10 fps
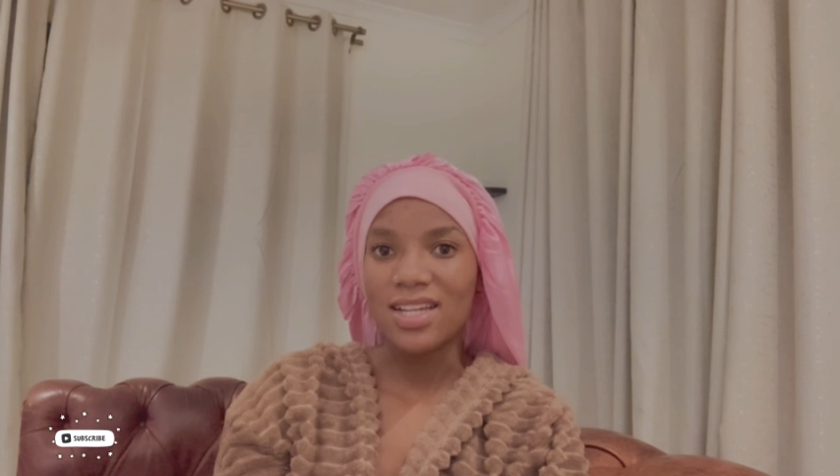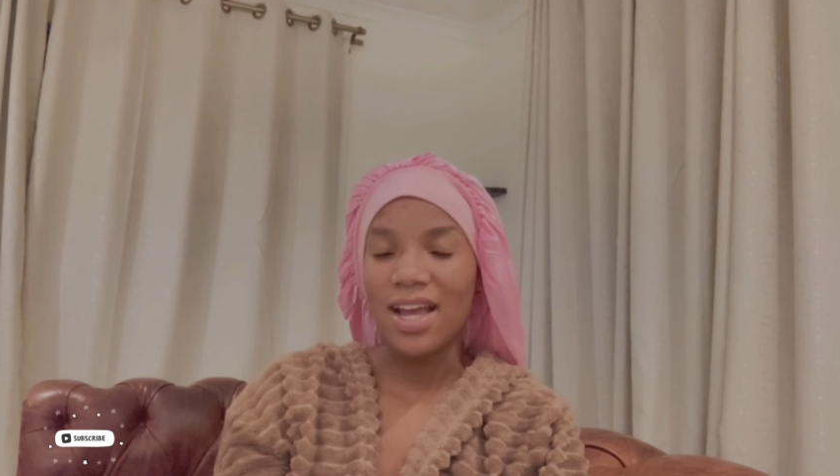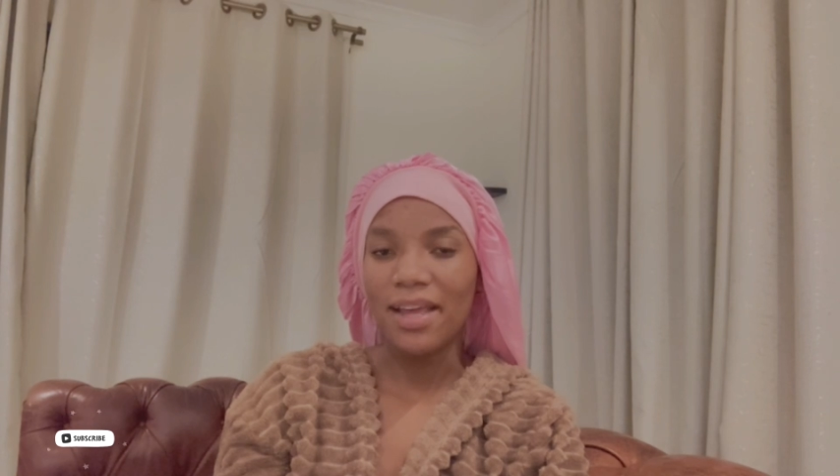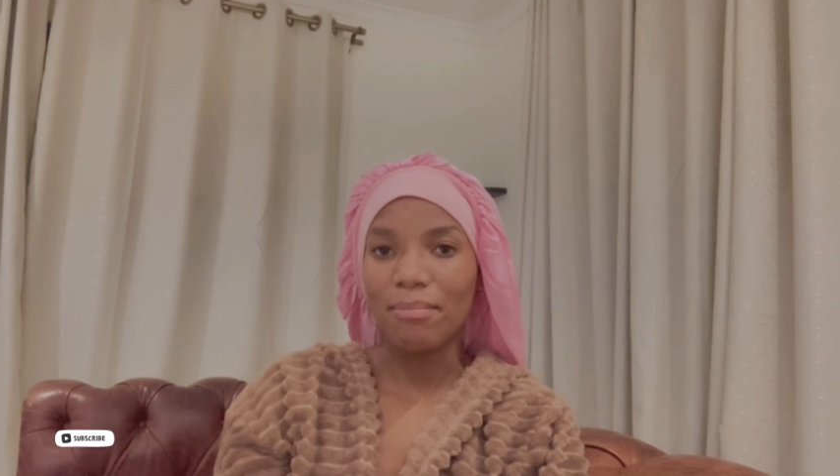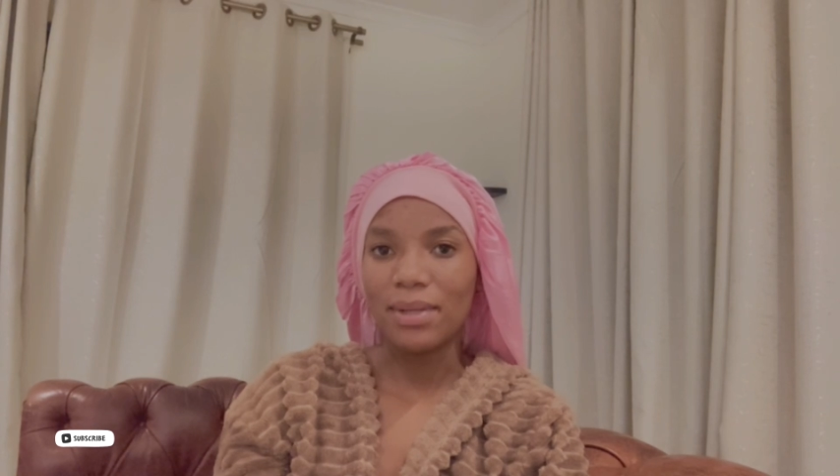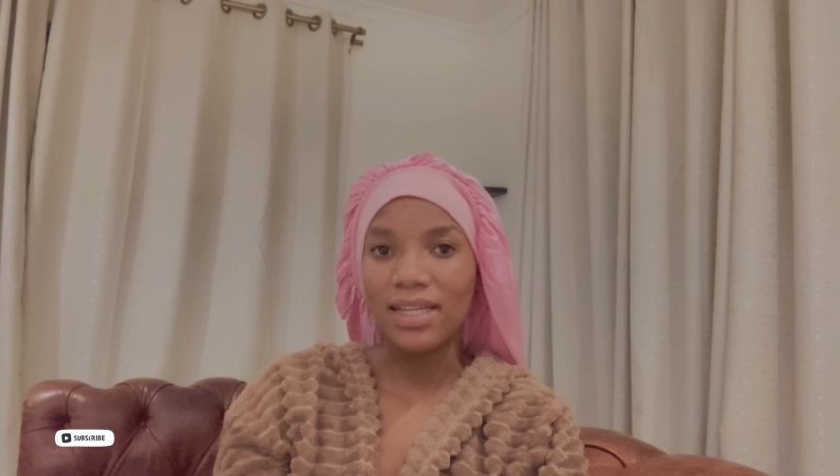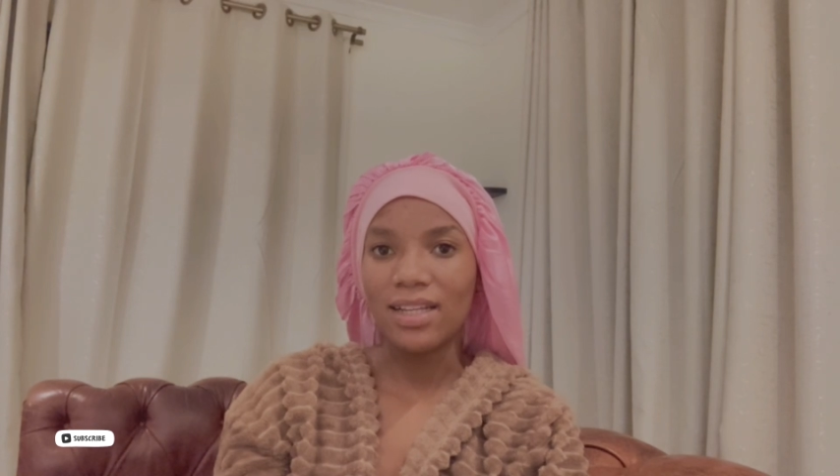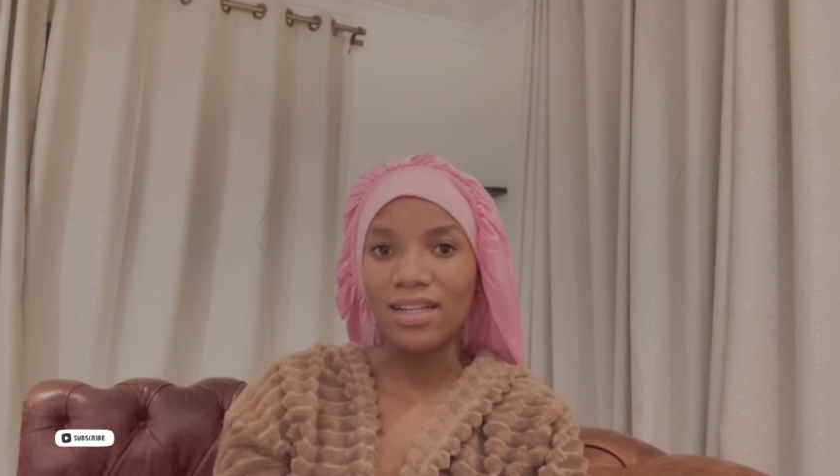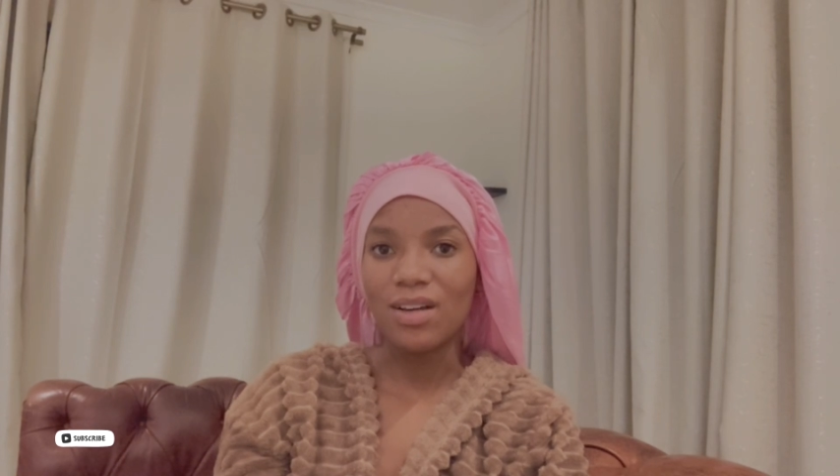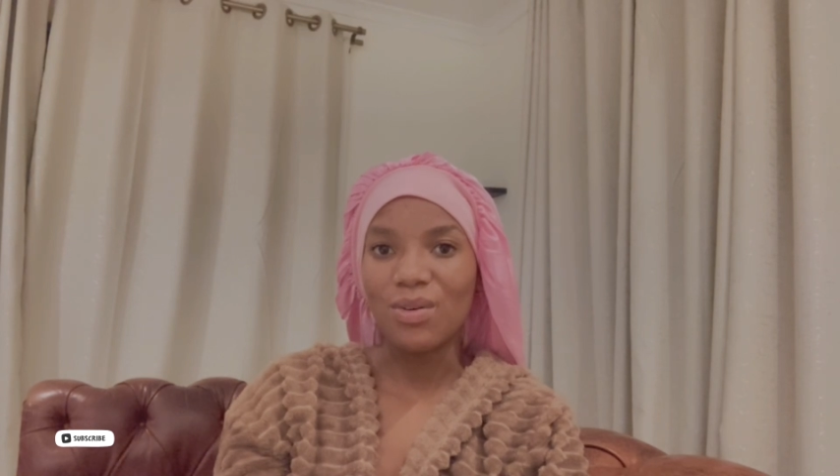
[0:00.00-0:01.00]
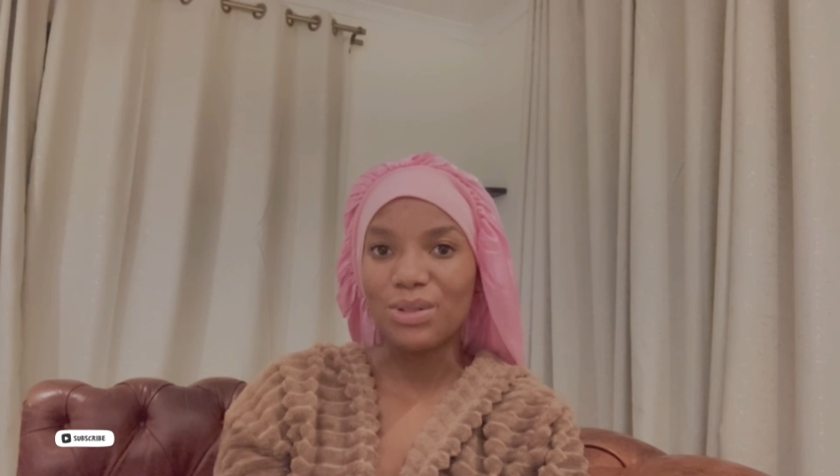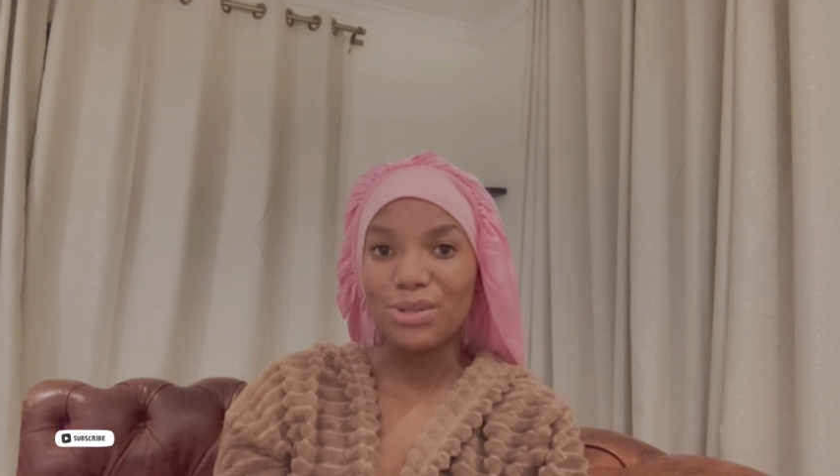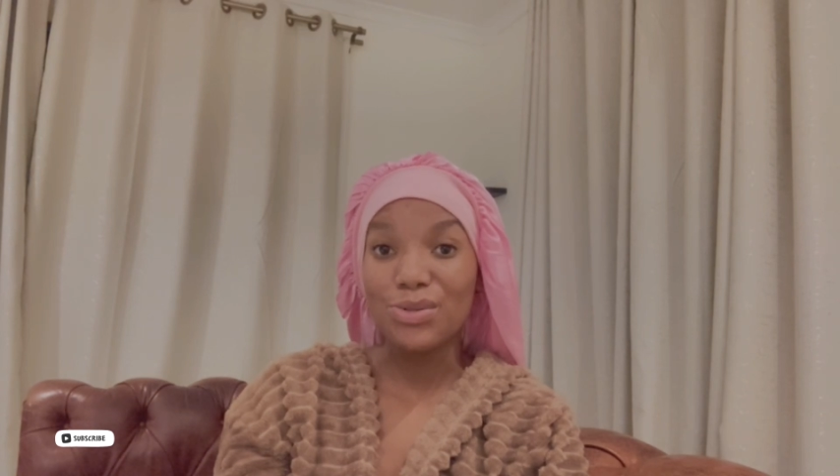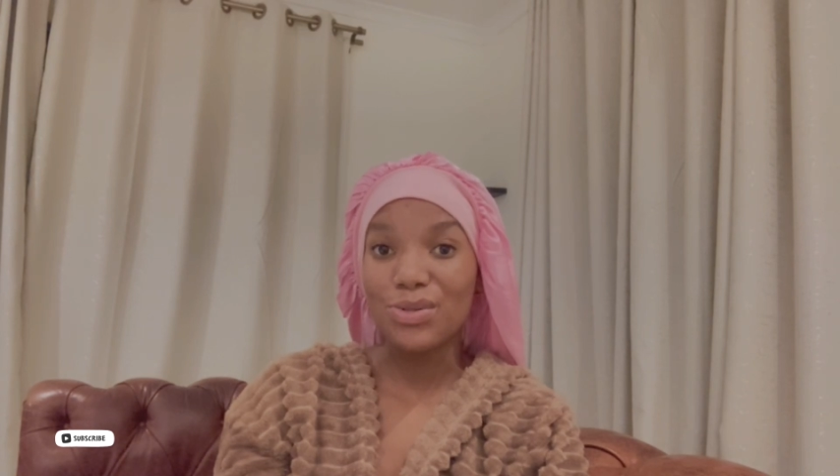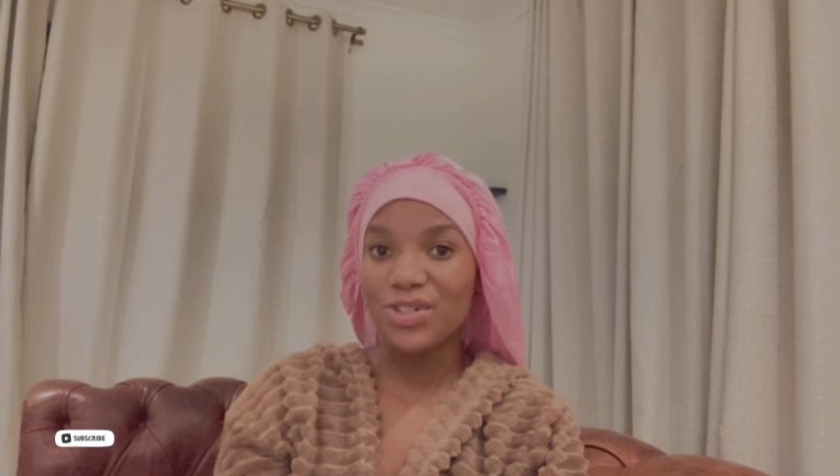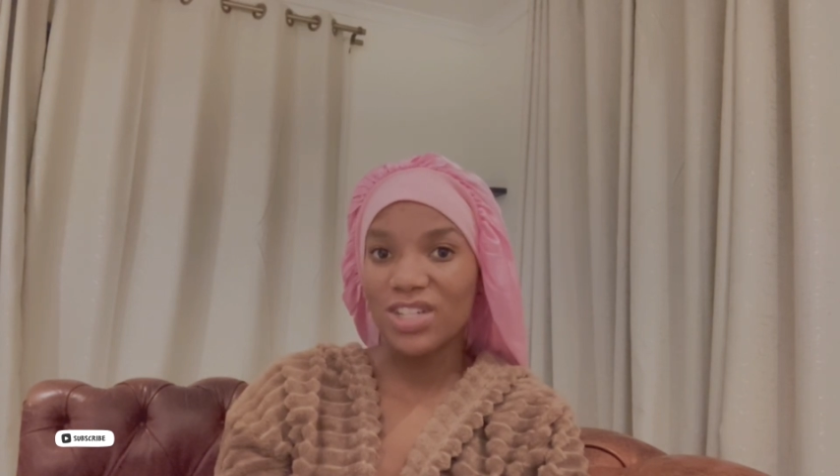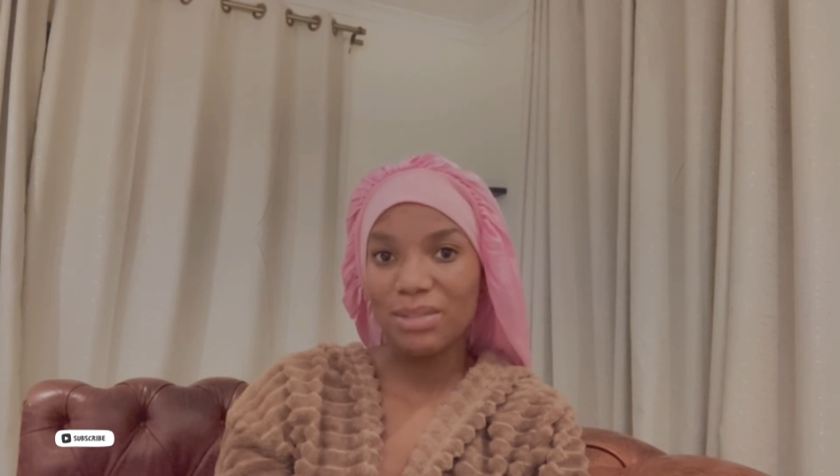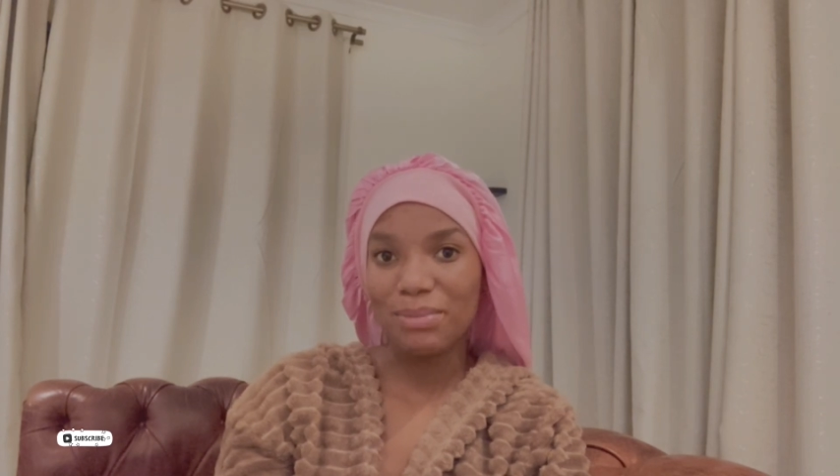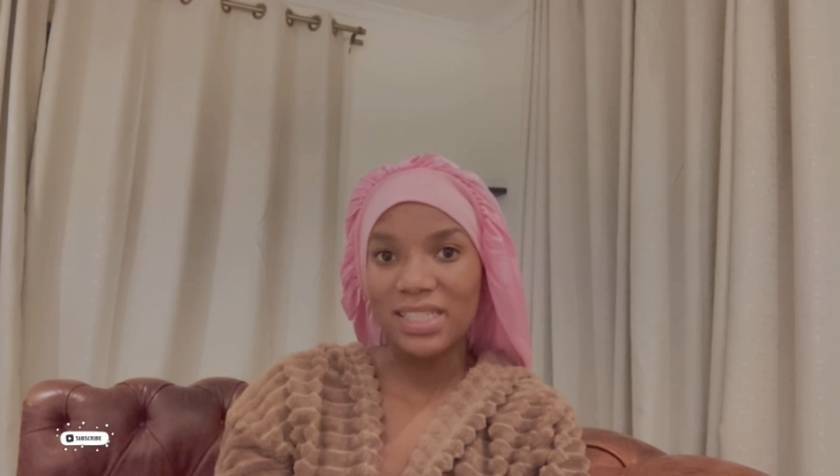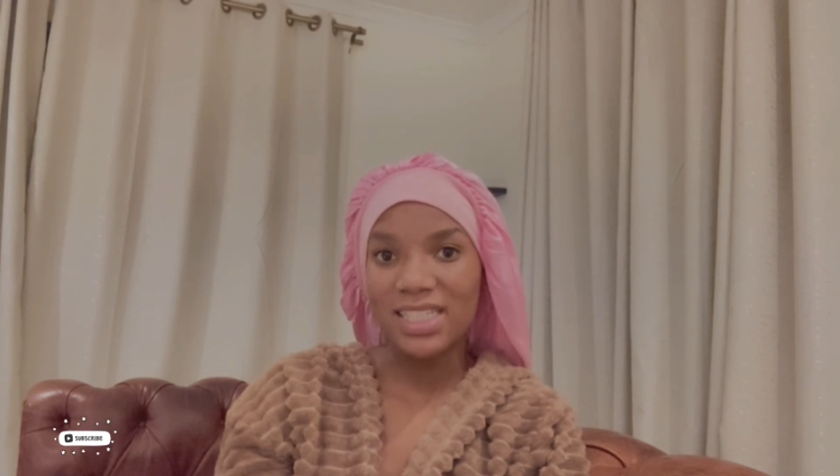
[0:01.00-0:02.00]
are happening on social
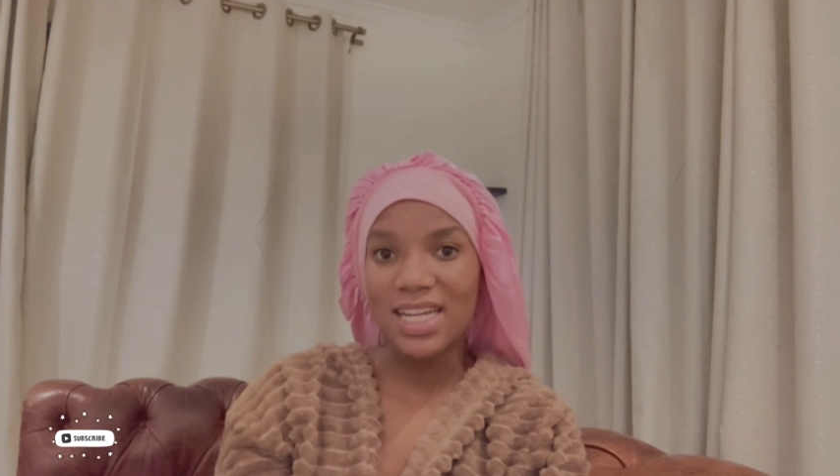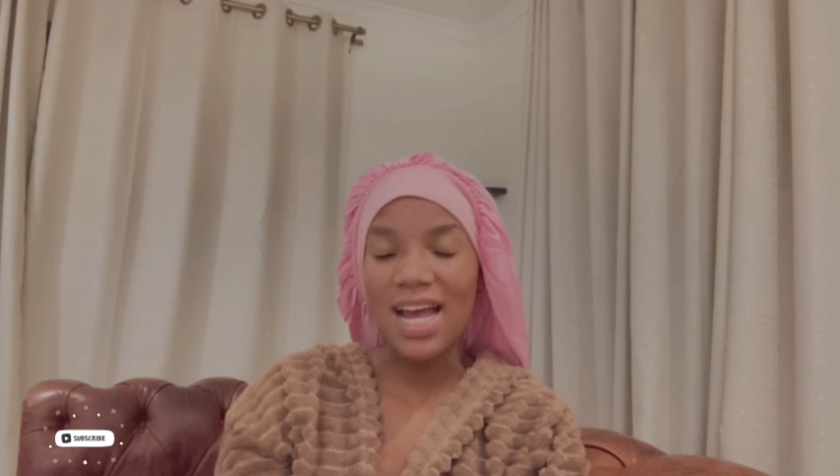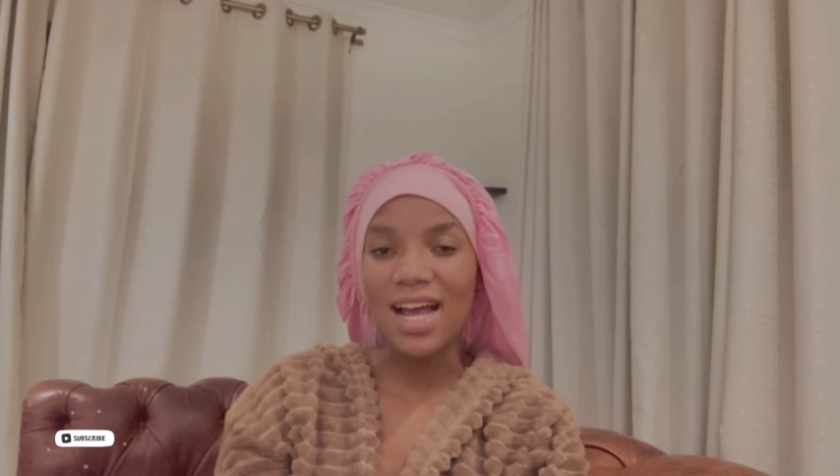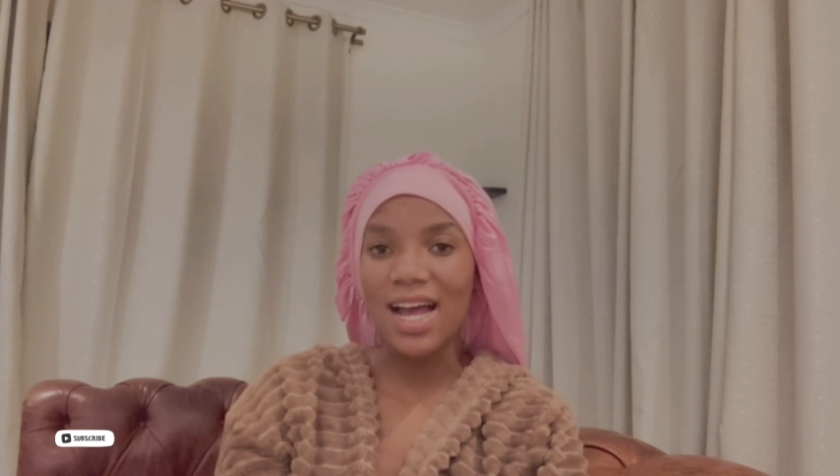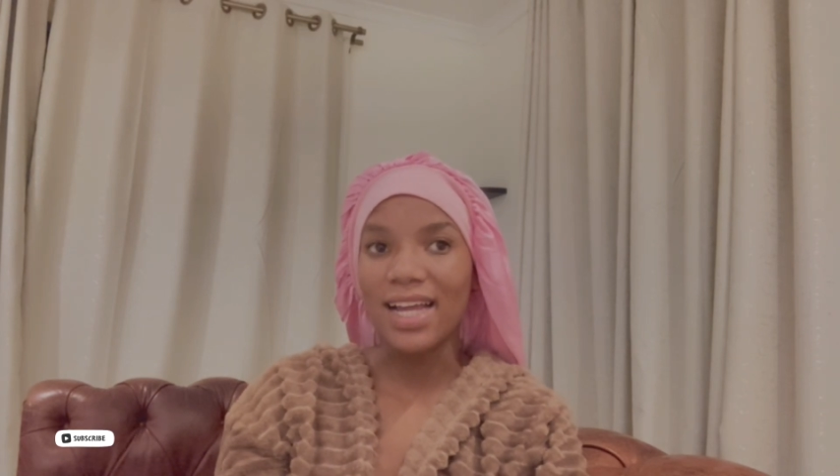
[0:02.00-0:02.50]
media.